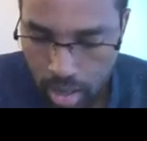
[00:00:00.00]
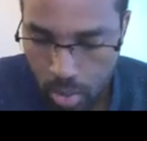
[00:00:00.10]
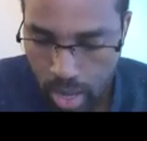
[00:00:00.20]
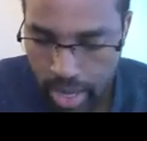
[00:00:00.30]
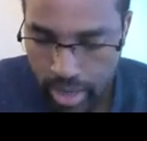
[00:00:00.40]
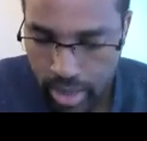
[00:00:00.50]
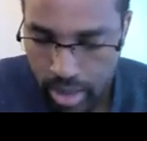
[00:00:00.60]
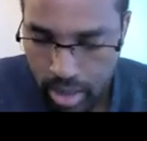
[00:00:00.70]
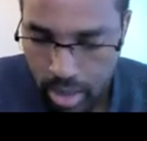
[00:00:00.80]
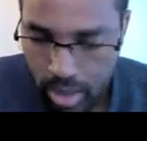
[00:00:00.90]
Otherwise,
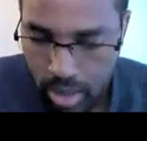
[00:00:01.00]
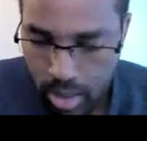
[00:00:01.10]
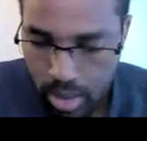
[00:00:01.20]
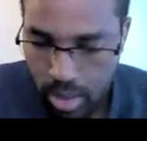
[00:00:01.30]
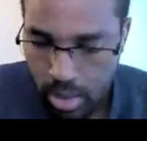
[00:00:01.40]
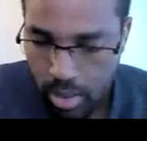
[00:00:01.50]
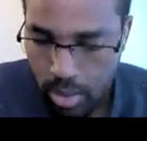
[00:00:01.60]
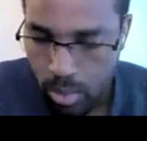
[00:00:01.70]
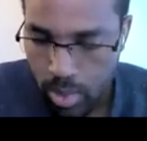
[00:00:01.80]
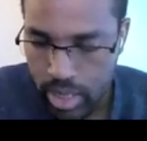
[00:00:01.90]

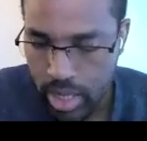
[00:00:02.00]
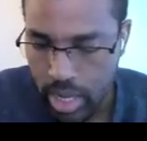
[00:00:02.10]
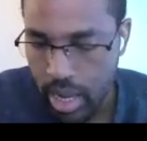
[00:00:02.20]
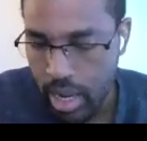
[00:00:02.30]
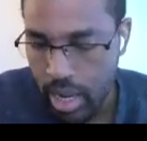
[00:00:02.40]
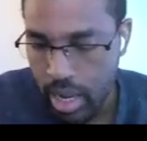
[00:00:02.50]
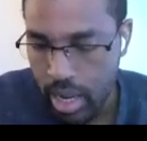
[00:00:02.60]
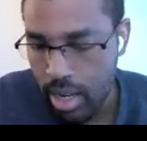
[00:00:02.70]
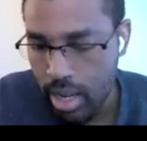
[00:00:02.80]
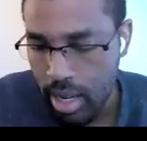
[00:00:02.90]
we
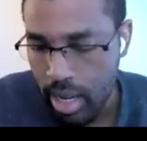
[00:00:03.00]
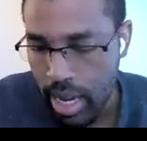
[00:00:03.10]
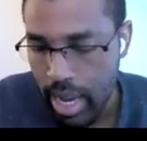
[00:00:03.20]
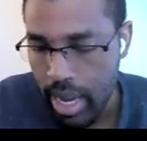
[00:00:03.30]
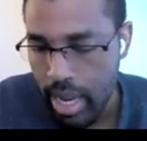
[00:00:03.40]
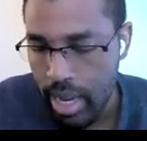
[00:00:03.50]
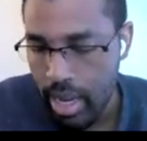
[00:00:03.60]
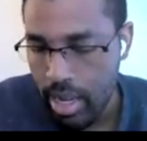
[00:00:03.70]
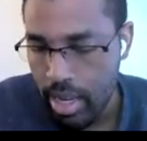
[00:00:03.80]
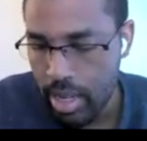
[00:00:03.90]
say
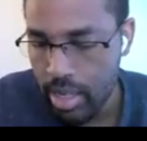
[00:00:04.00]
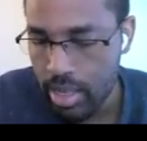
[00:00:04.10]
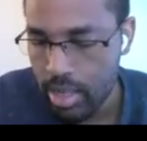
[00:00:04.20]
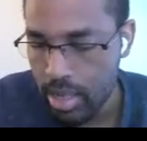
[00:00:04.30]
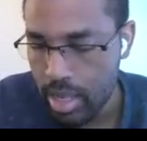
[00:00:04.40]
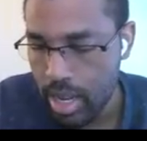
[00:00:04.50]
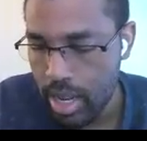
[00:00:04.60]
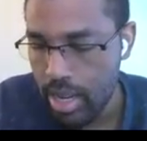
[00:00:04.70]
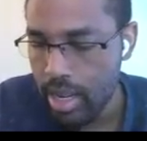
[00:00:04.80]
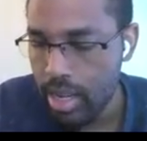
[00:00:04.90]
A is
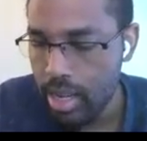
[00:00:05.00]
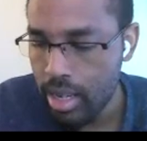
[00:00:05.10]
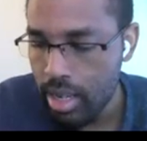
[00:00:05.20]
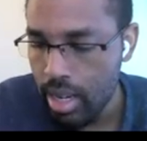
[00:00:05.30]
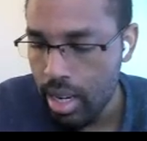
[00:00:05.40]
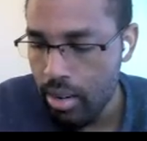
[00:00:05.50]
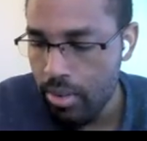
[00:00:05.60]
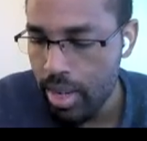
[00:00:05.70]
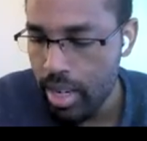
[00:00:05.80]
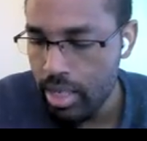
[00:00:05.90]
an
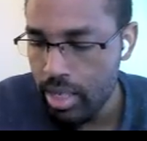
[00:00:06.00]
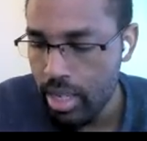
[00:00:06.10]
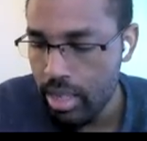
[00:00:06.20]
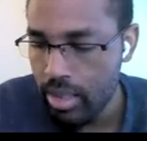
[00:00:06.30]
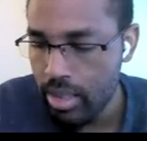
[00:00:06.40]
infinite set.